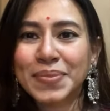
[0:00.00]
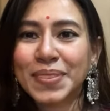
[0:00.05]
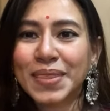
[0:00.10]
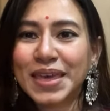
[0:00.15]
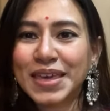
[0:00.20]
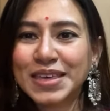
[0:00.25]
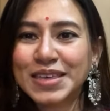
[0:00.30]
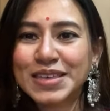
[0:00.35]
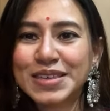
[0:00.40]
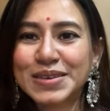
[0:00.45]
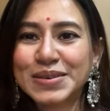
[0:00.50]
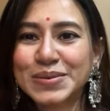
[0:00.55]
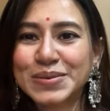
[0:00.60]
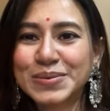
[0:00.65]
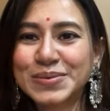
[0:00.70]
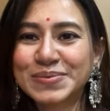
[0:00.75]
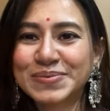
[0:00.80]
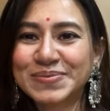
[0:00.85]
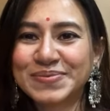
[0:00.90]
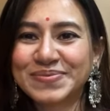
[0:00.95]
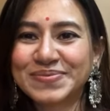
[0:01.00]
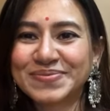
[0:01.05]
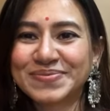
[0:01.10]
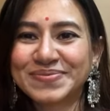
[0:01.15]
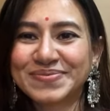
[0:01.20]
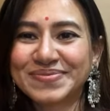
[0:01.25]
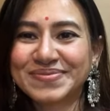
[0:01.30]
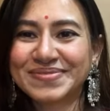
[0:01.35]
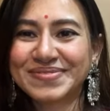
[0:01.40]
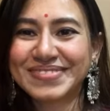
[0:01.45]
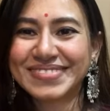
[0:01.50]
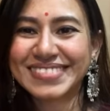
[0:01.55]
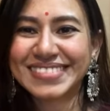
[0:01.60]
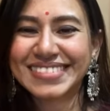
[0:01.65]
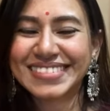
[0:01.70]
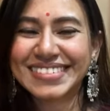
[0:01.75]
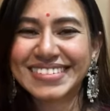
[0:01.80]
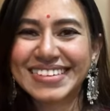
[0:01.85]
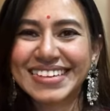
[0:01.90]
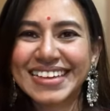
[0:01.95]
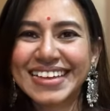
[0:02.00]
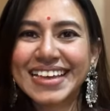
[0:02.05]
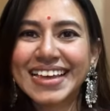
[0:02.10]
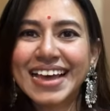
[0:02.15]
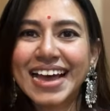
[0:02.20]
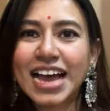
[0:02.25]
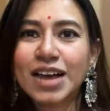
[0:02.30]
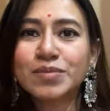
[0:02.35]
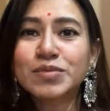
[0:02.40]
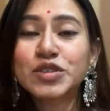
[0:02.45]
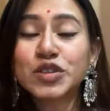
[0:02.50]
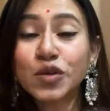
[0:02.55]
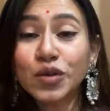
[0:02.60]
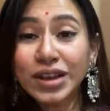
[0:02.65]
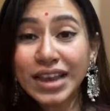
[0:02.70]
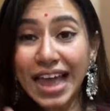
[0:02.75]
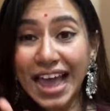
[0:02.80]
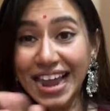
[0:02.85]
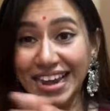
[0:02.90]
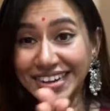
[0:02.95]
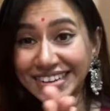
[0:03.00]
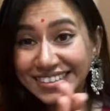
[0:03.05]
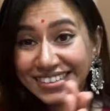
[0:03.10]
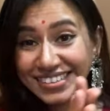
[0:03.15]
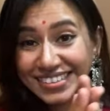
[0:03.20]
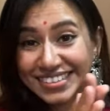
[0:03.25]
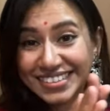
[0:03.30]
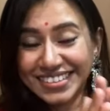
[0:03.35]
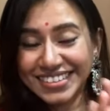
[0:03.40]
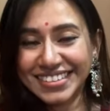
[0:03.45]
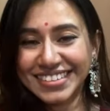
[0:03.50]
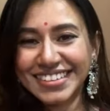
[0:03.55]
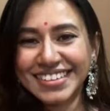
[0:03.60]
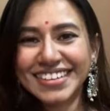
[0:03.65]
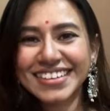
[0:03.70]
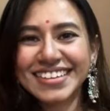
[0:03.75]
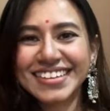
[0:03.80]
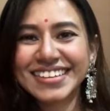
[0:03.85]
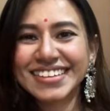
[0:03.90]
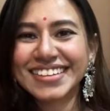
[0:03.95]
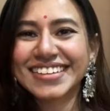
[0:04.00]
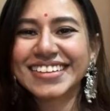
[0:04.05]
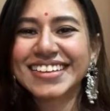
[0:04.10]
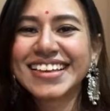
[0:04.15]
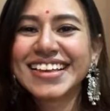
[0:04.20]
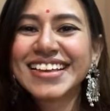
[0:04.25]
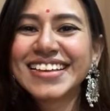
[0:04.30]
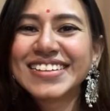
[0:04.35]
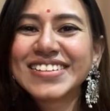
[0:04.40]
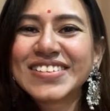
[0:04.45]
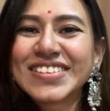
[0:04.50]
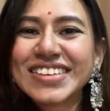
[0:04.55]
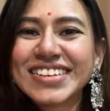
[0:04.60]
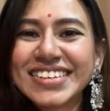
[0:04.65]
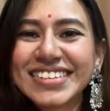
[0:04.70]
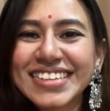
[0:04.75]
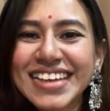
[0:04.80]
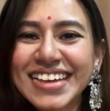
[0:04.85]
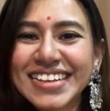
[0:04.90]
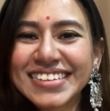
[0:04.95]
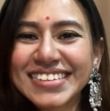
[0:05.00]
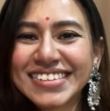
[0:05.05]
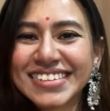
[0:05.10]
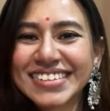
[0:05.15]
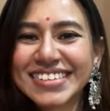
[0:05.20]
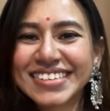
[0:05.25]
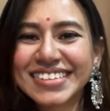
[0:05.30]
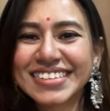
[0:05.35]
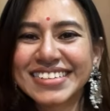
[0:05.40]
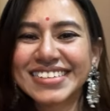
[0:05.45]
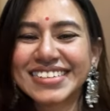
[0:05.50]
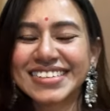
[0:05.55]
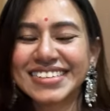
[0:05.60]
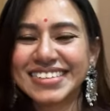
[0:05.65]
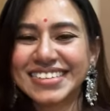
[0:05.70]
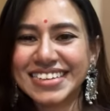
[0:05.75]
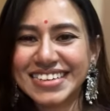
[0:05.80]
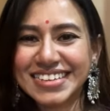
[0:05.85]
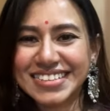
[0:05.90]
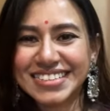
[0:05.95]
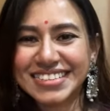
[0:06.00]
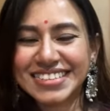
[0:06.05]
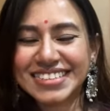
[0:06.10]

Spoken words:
Thank you. I'm so glad to hear that. Yes.